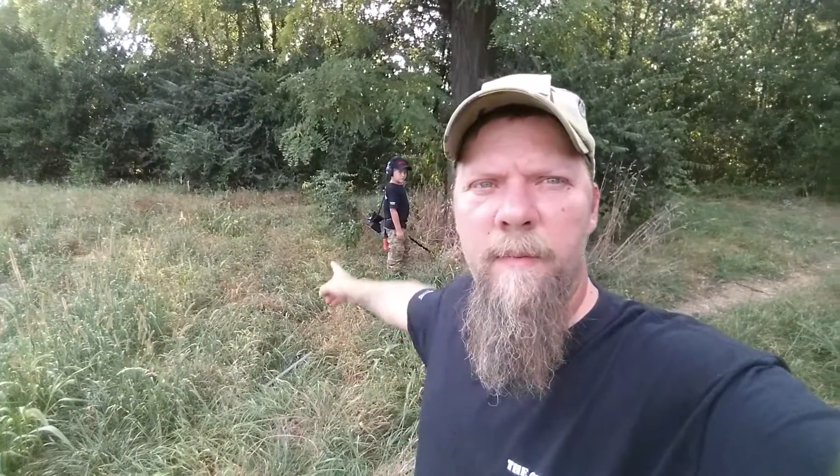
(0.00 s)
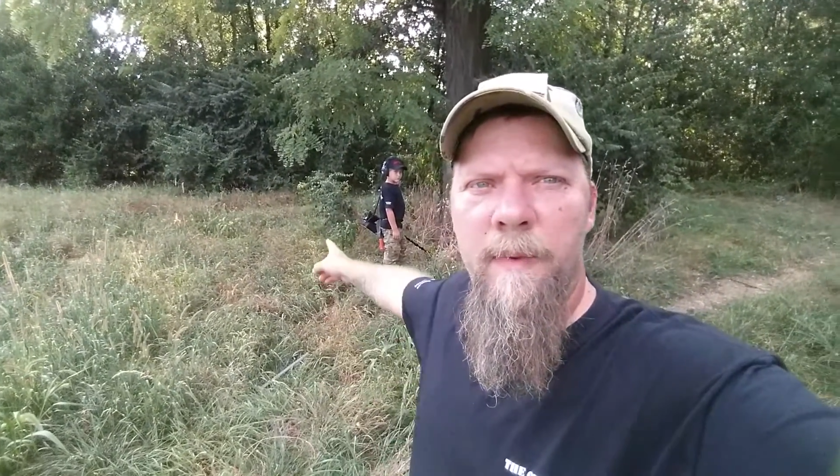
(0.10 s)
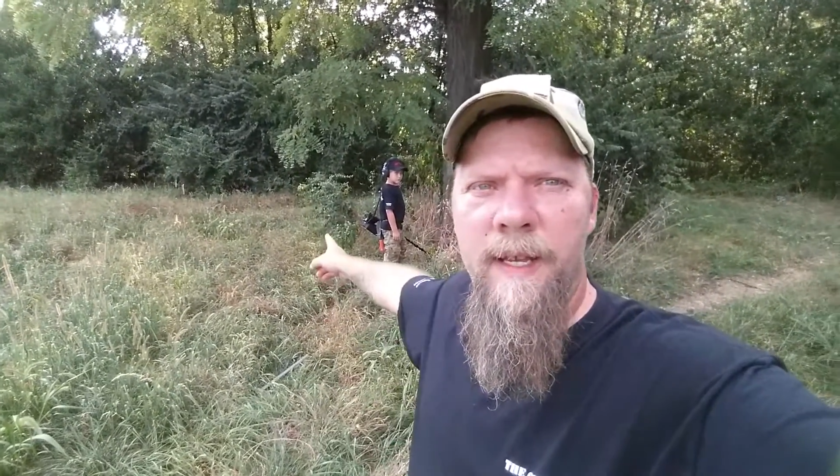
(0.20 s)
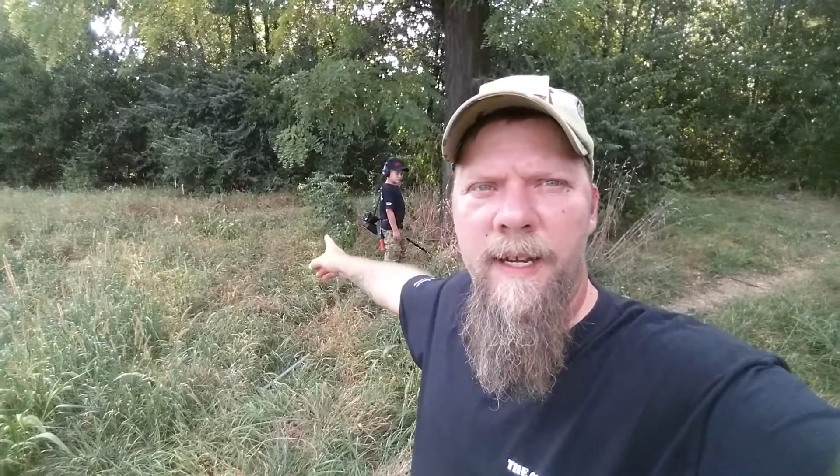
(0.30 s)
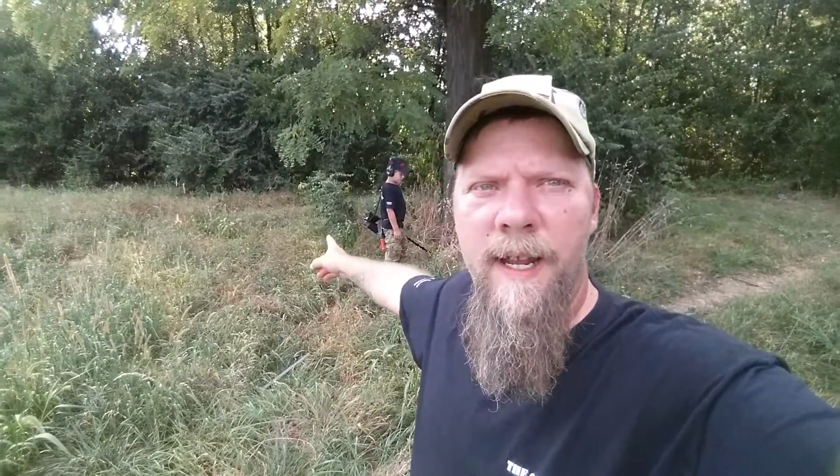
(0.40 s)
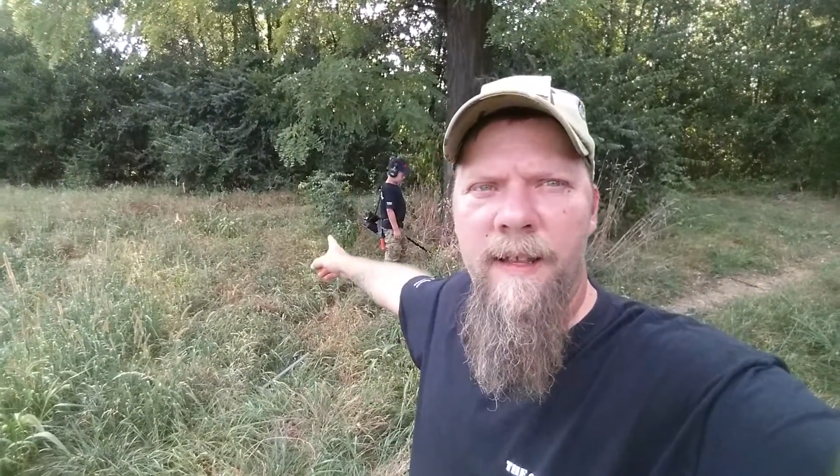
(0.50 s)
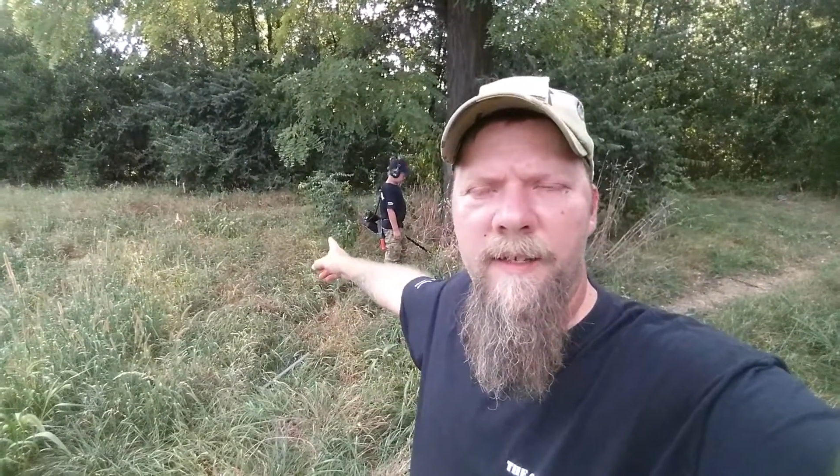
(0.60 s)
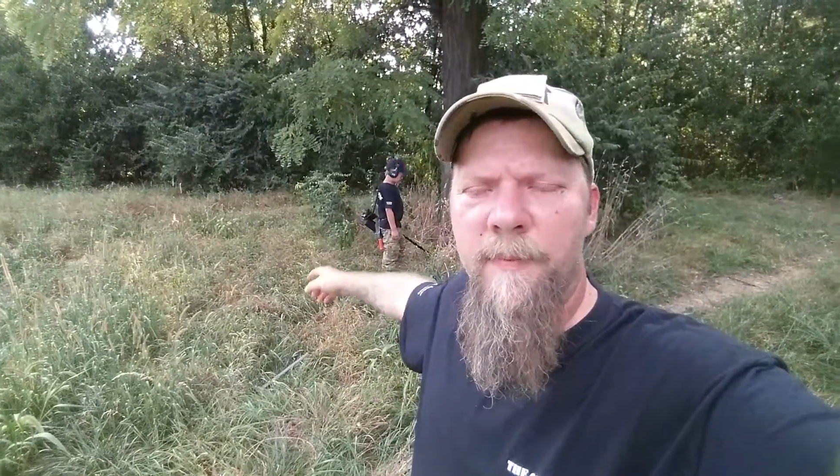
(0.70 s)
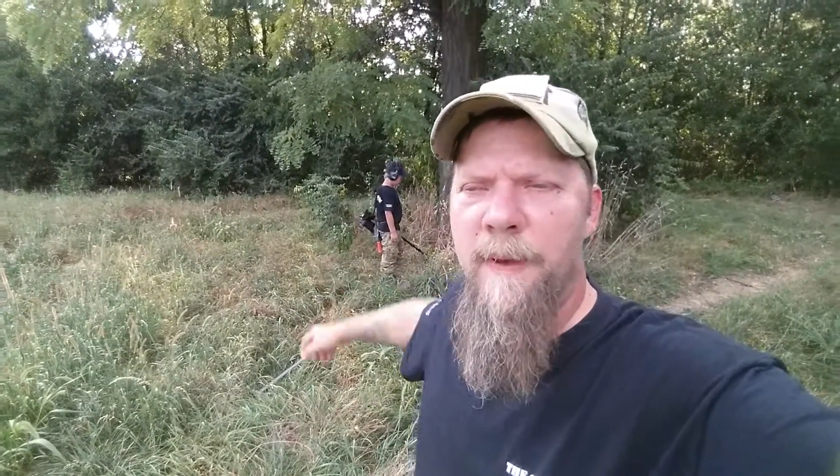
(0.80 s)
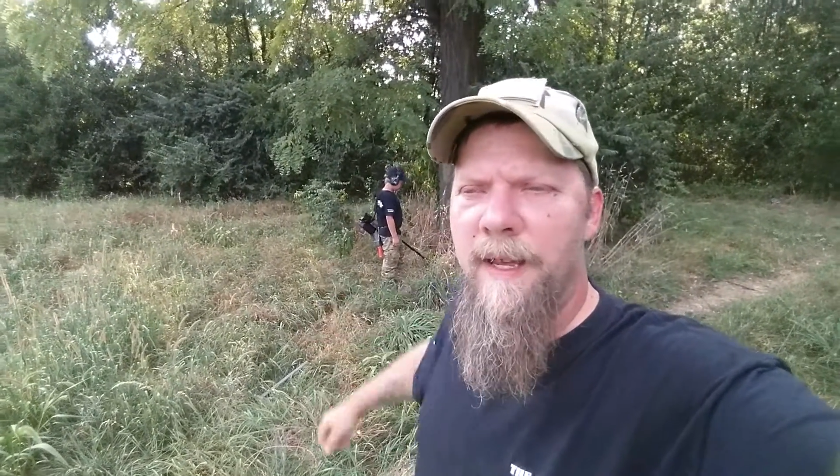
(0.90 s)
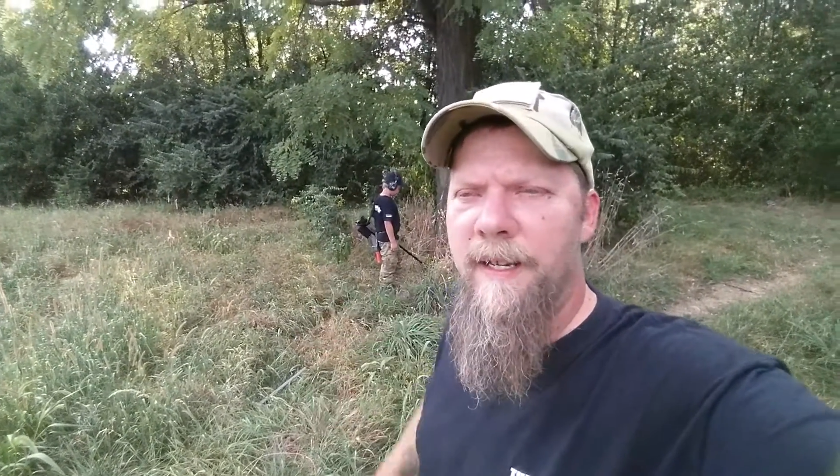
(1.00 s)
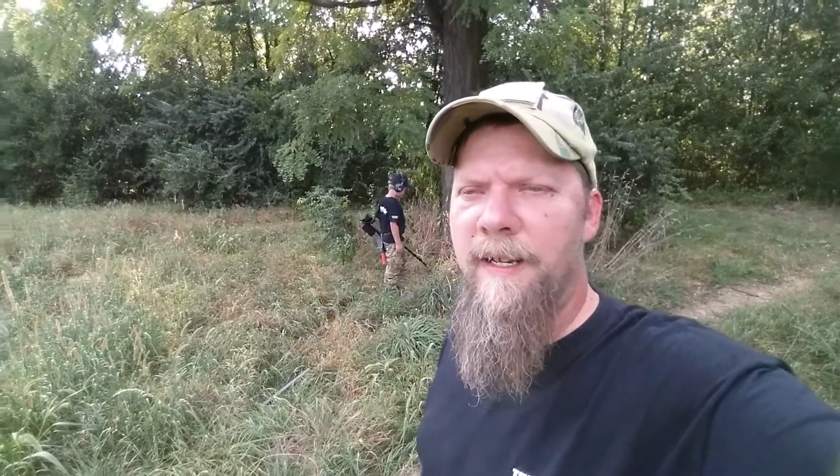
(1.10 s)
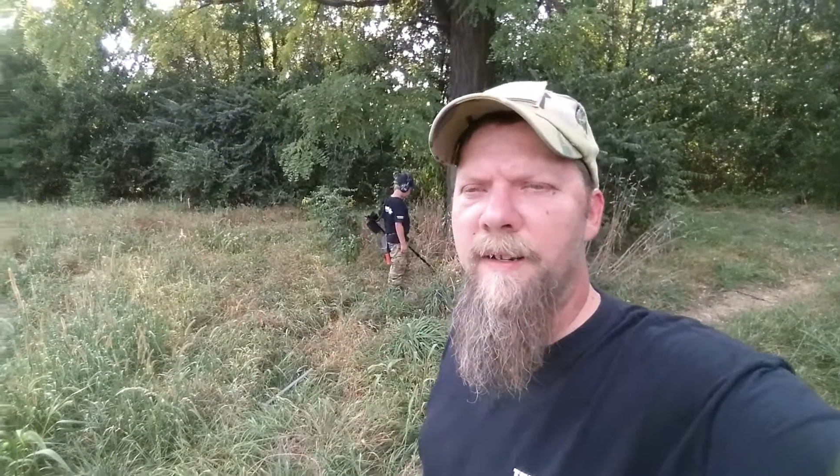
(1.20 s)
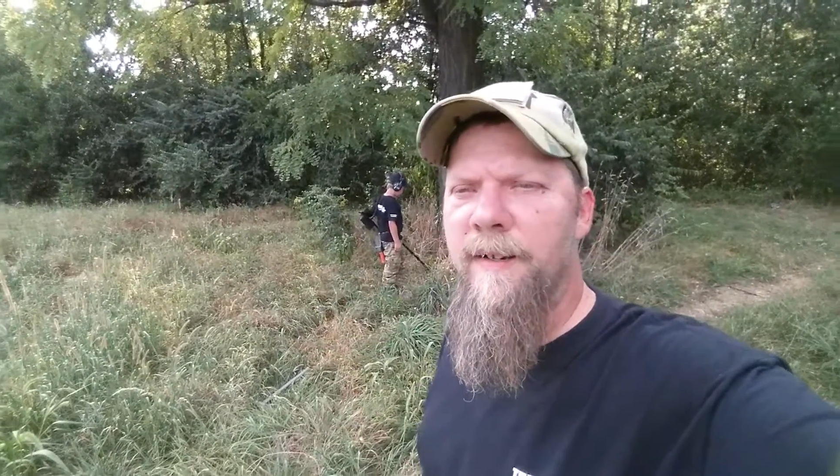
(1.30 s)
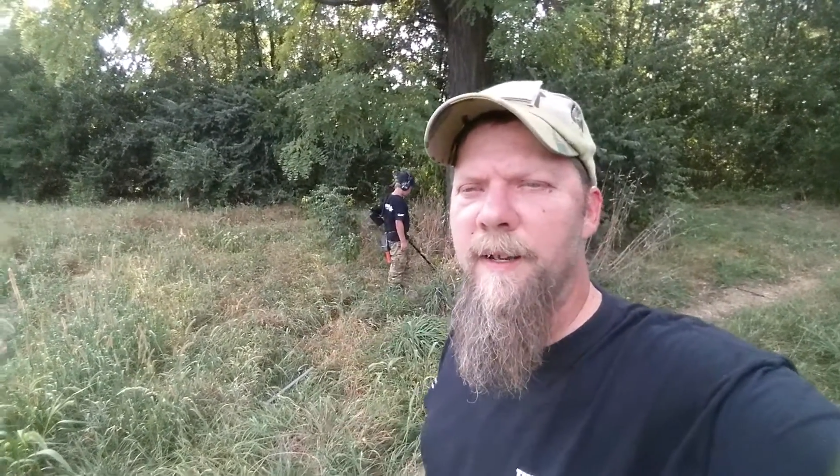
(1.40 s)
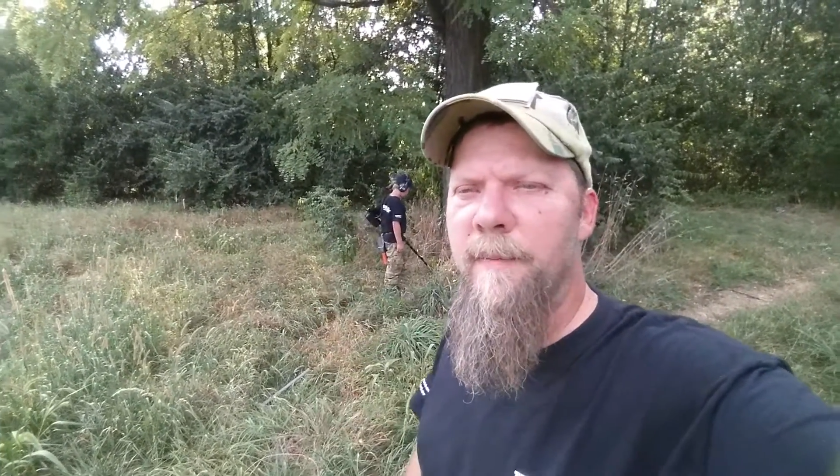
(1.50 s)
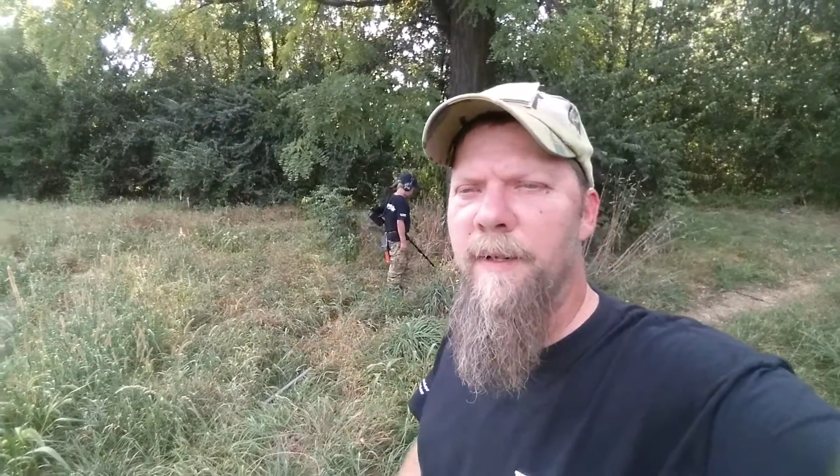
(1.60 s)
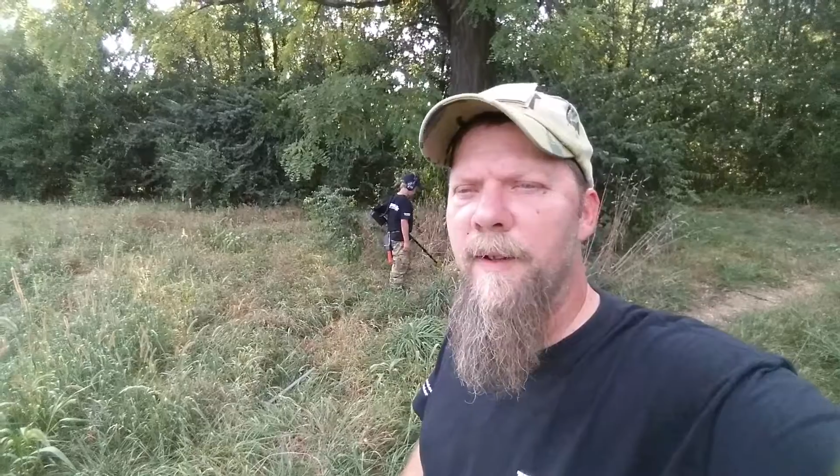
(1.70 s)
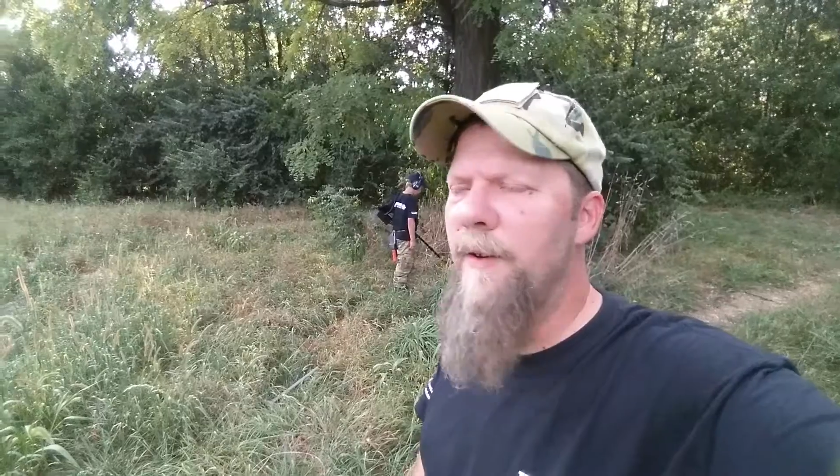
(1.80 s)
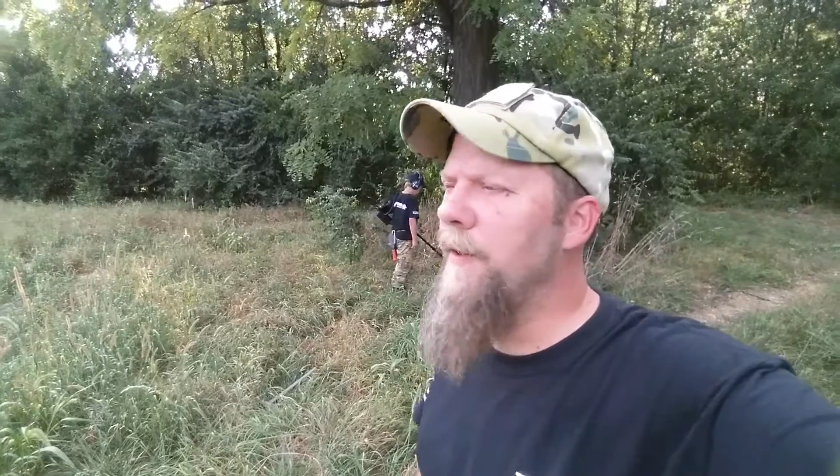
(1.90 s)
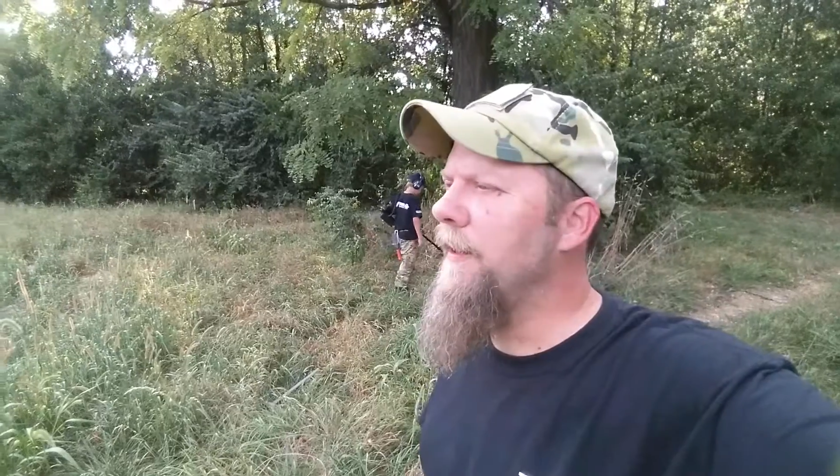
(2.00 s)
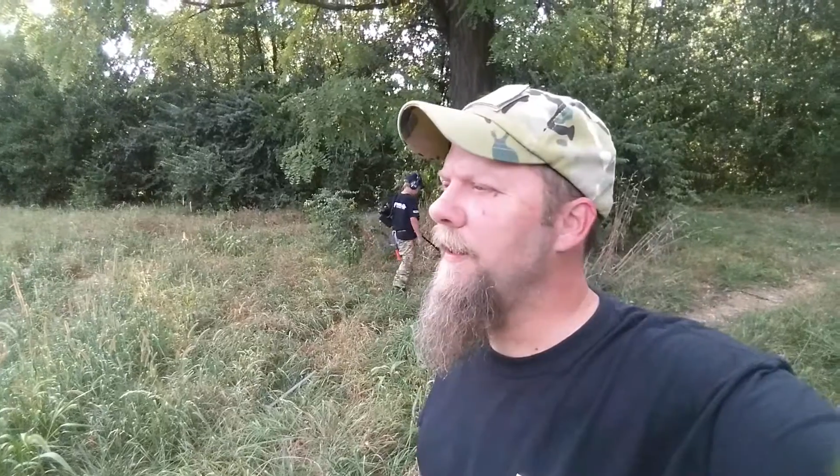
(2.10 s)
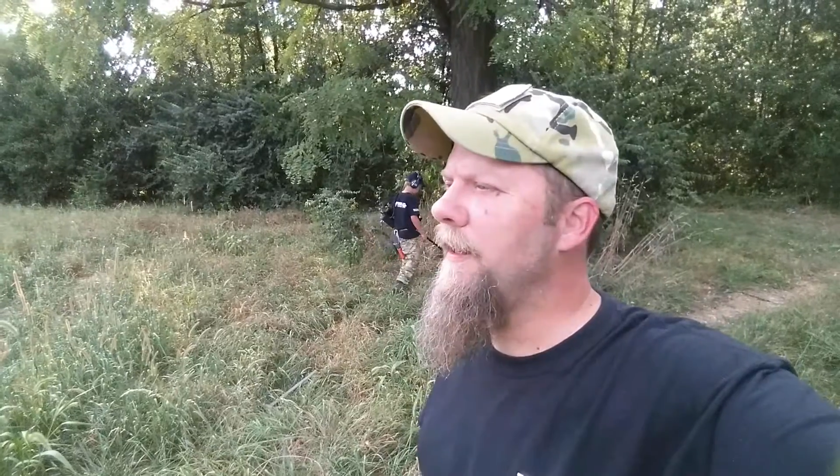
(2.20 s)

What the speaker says: little man Alex back here coming along.